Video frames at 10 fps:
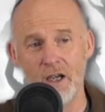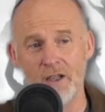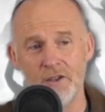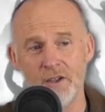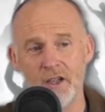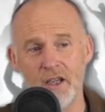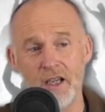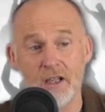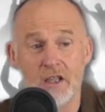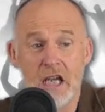and
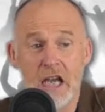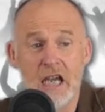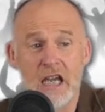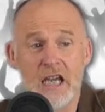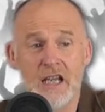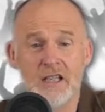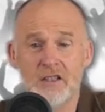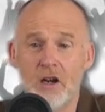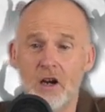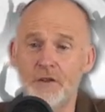it, it,
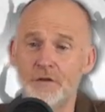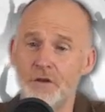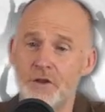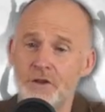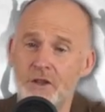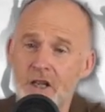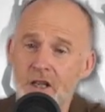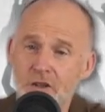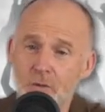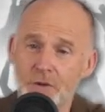it's hard for us
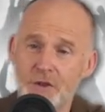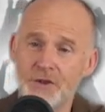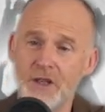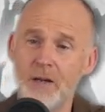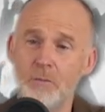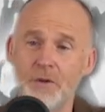to understand,